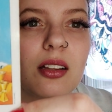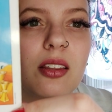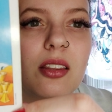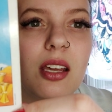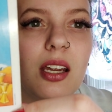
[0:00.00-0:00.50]

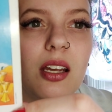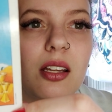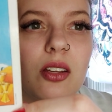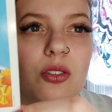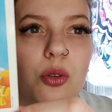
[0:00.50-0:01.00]
the
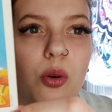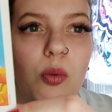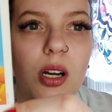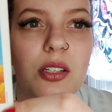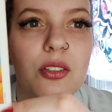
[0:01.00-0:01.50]
soul
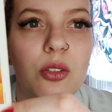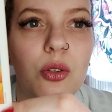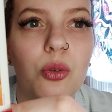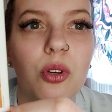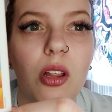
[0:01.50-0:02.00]
wants
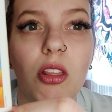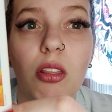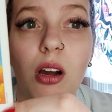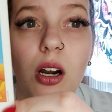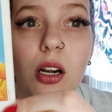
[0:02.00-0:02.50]
to
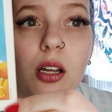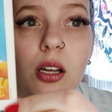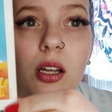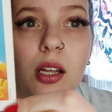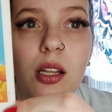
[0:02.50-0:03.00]
learn
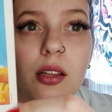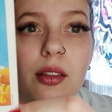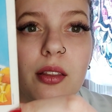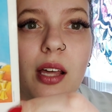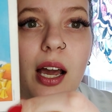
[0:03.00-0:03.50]

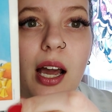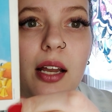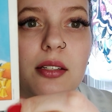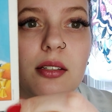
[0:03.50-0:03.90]
that